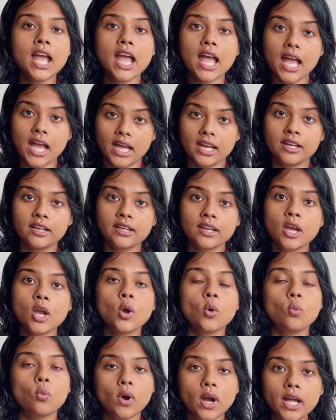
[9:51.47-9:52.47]
and
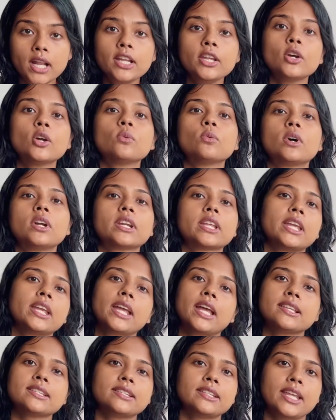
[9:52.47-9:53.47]
While you're working
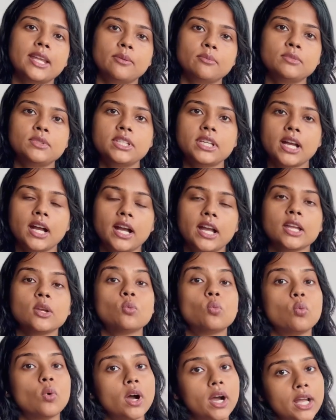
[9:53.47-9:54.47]
as an MTI,
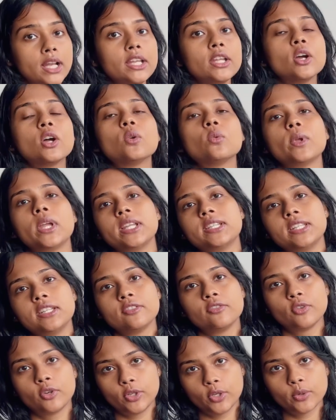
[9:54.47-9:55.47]
while you're waiting
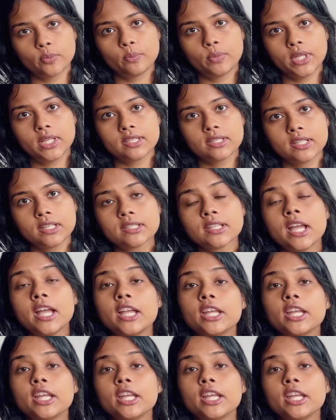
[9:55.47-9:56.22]
for your PACES,